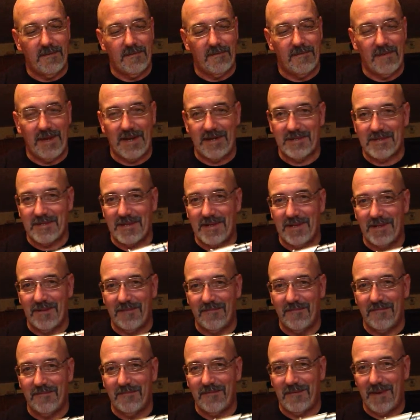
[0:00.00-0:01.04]
Thanks
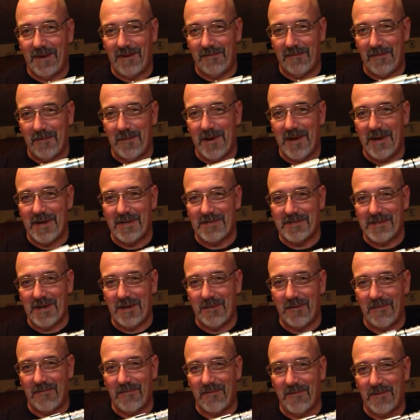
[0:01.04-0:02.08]
again, everybody at
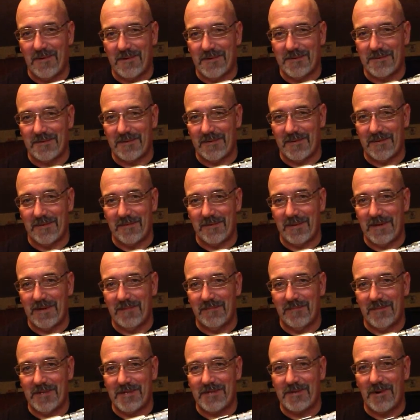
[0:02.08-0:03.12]
Saberforge, for
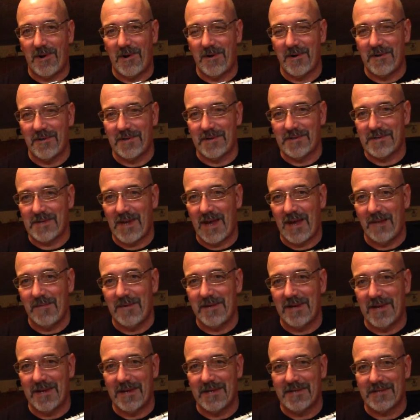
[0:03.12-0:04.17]
getting me started in this hobby.
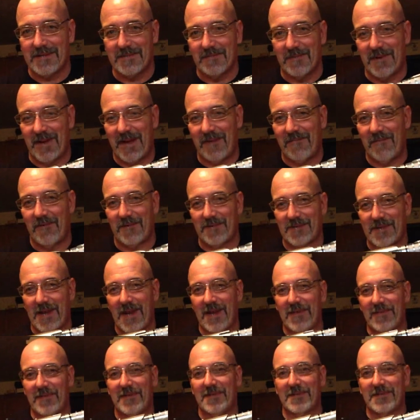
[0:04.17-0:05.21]
When I first
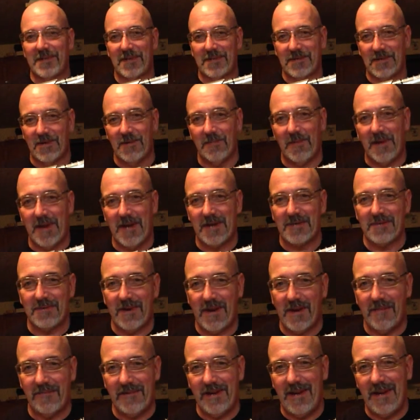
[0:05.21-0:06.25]
got this, I told my
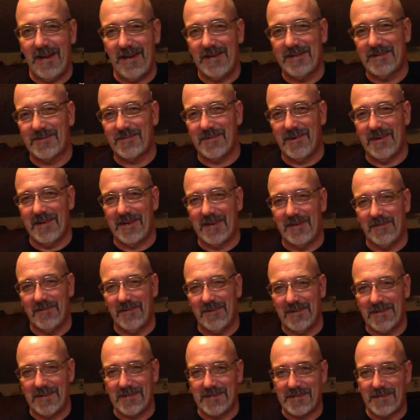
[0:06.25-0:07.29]
ex-wife, yeah, I just wanted to get
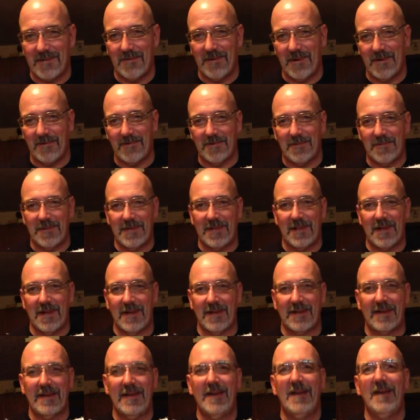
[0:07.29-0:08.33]
one to see what it would be
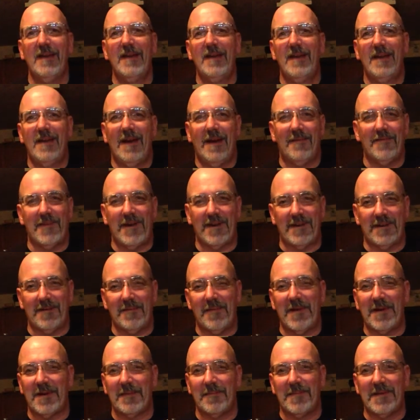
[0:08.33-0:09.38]
like. I'm not going to
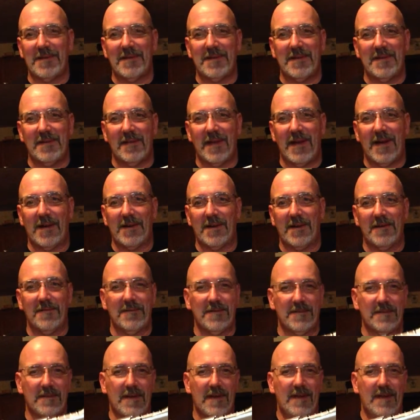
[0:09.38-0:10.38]
make a big deal out of it.